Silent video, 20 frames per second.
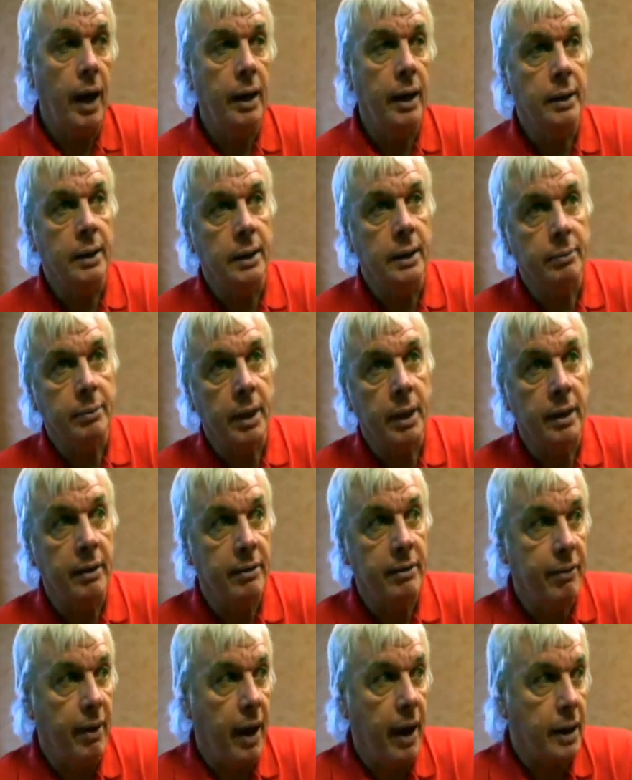And in
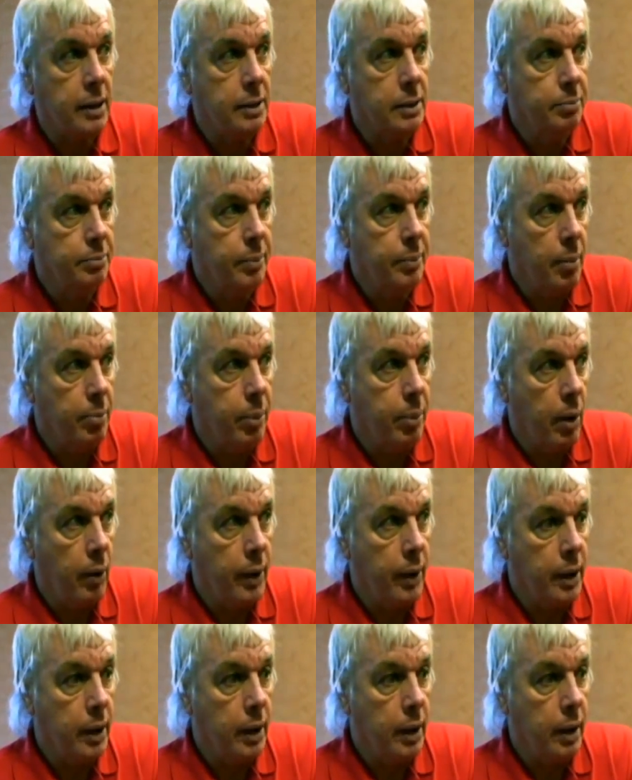effect,
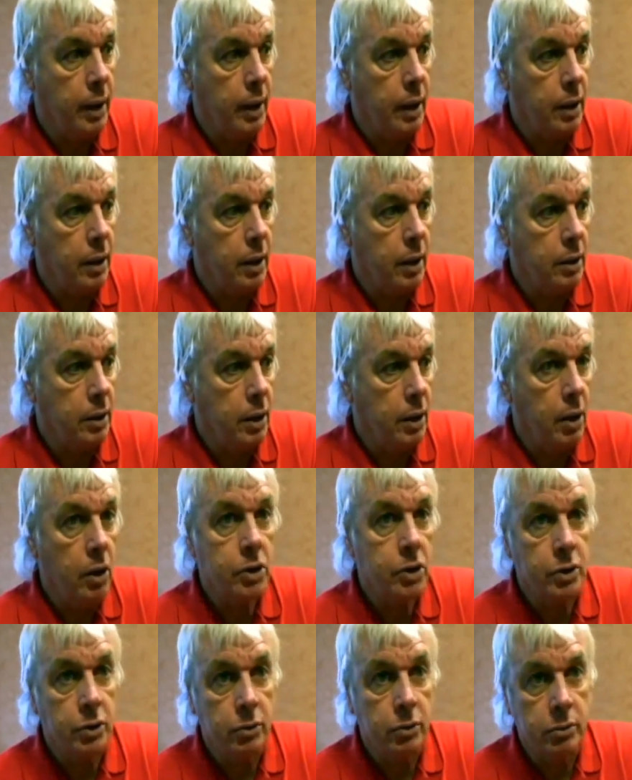barring a
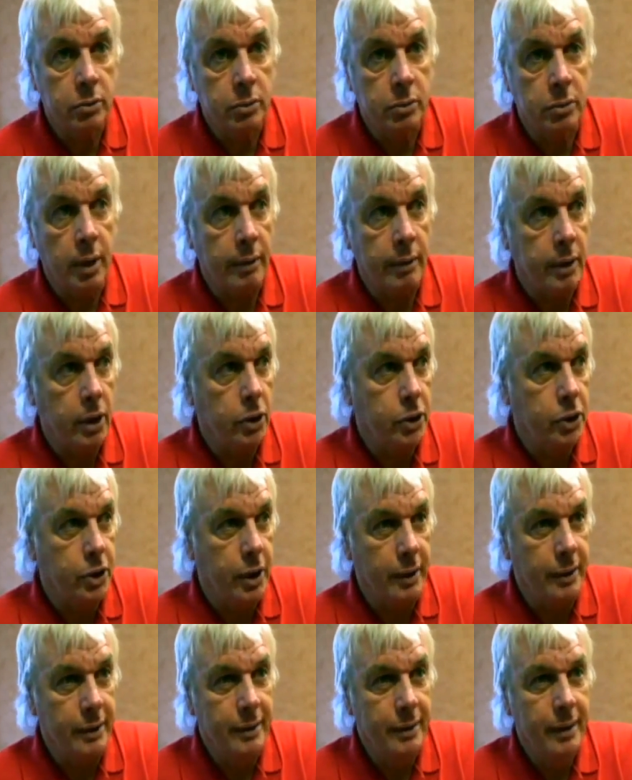colossal
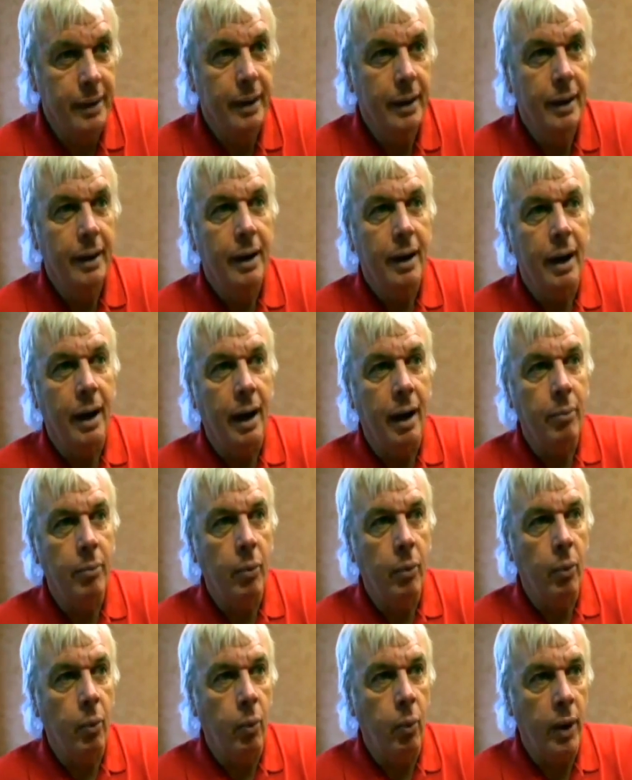revolution,
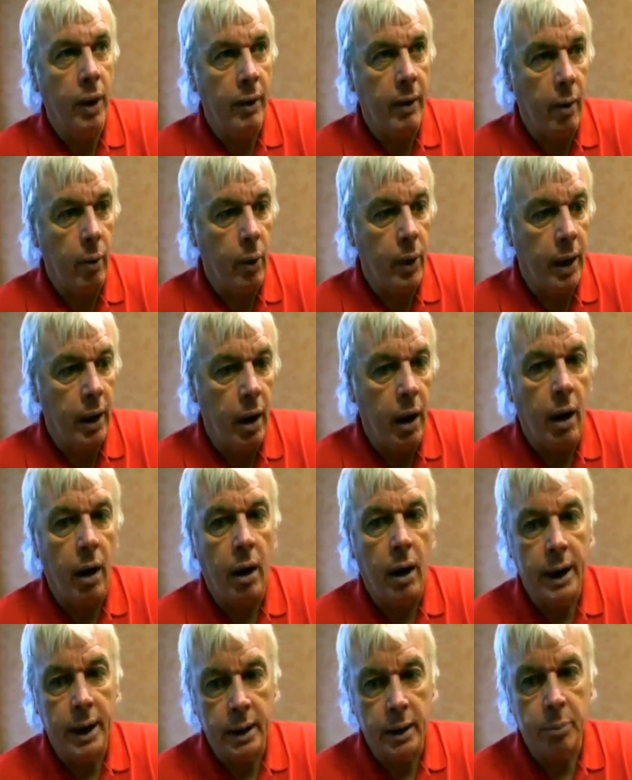we
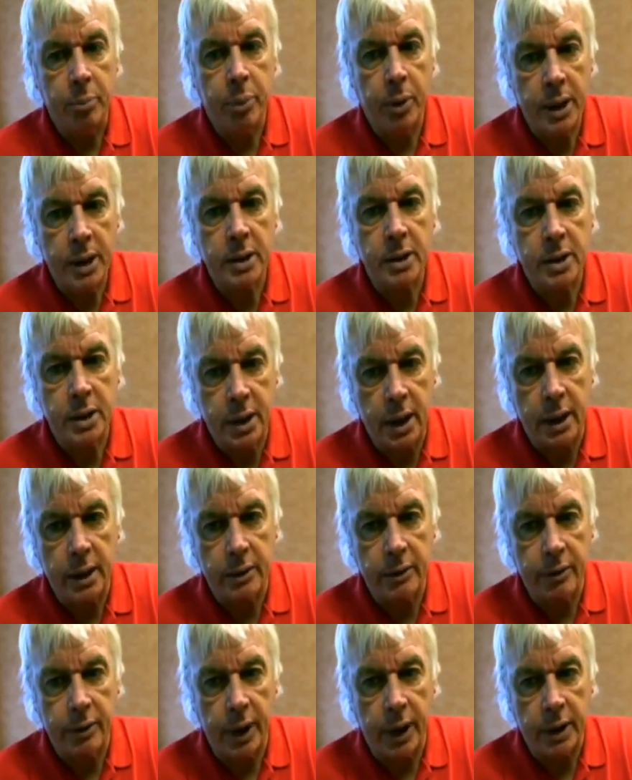are, in the present
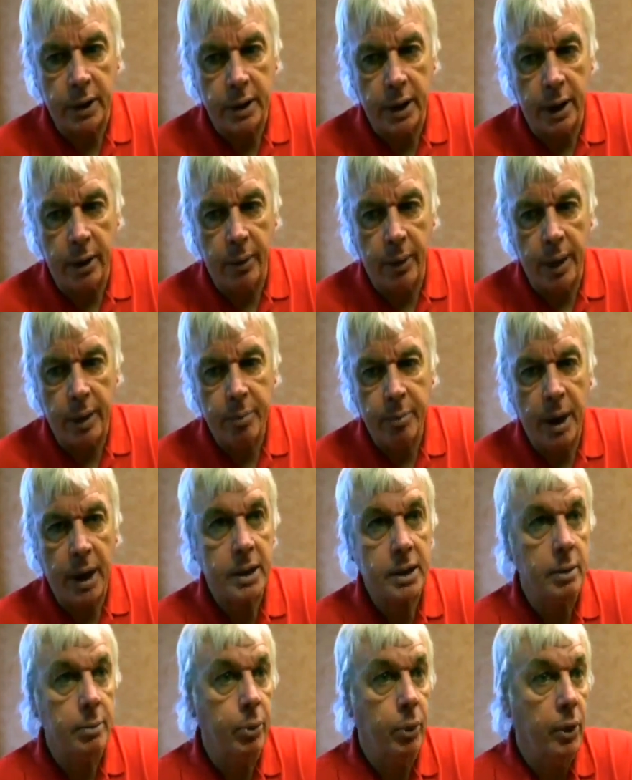state of things anyway,
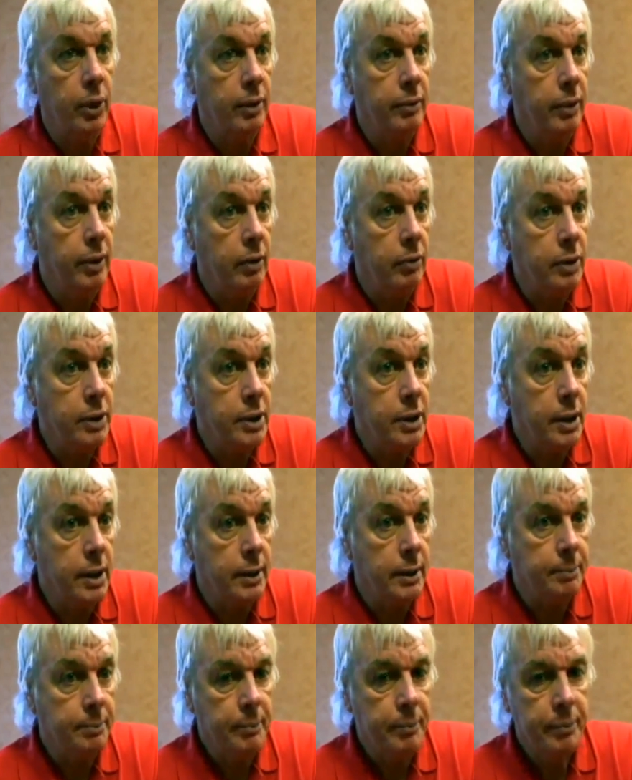past the point of no
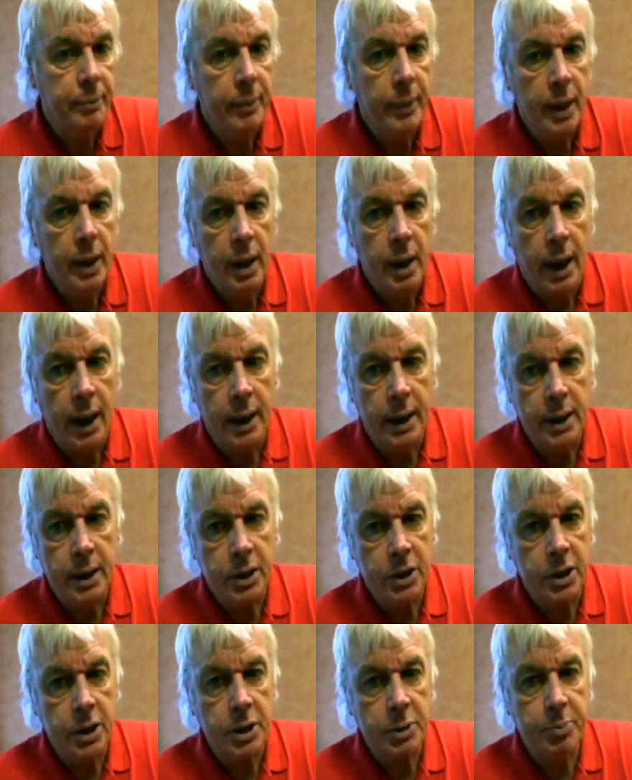return. And
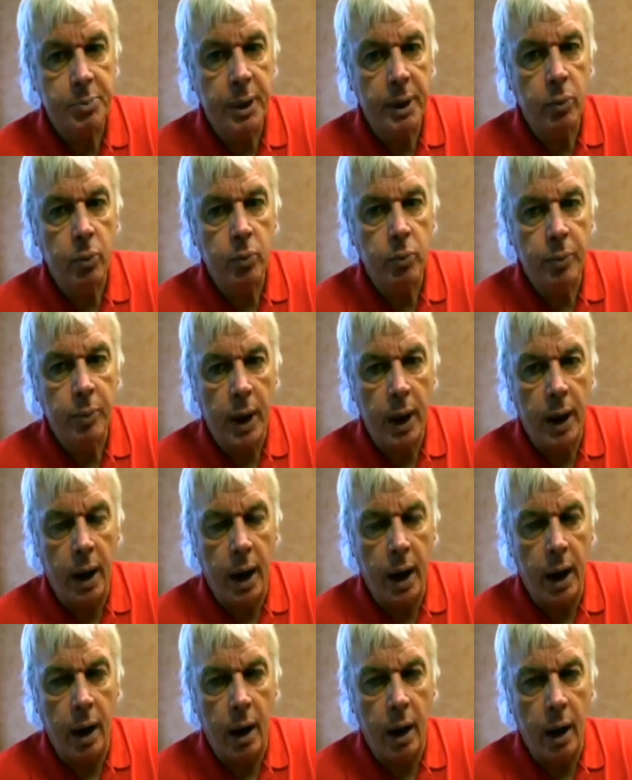it's just been
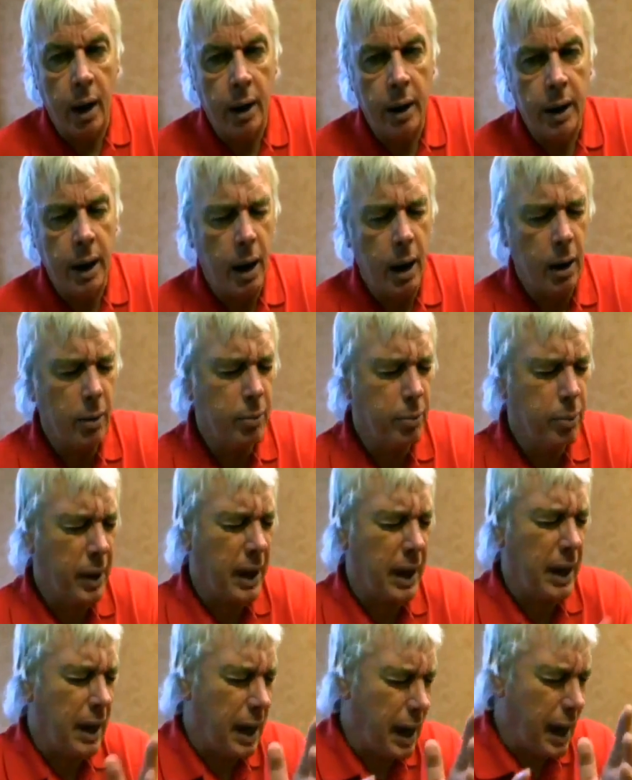a
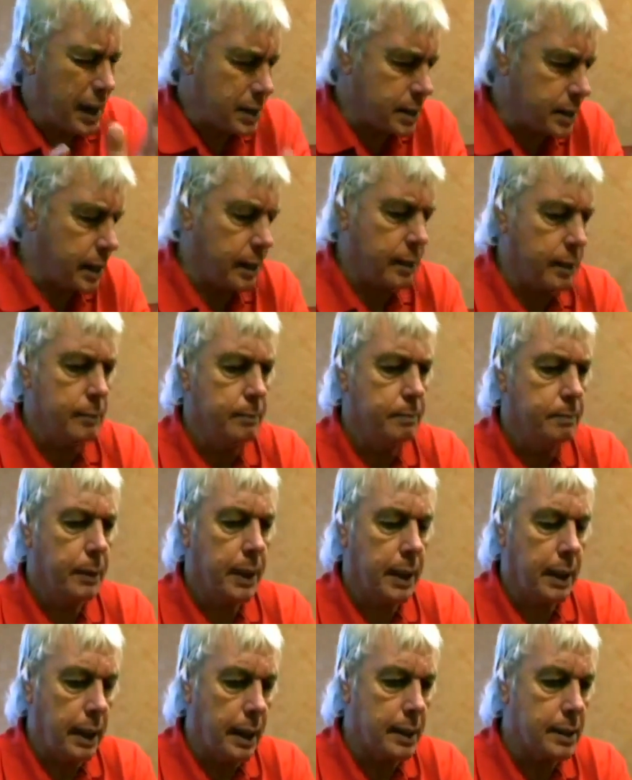classic
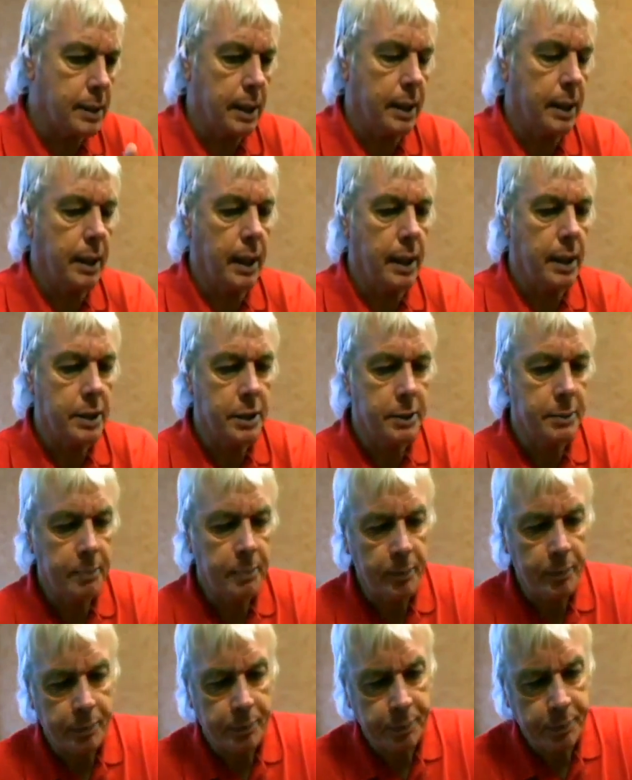case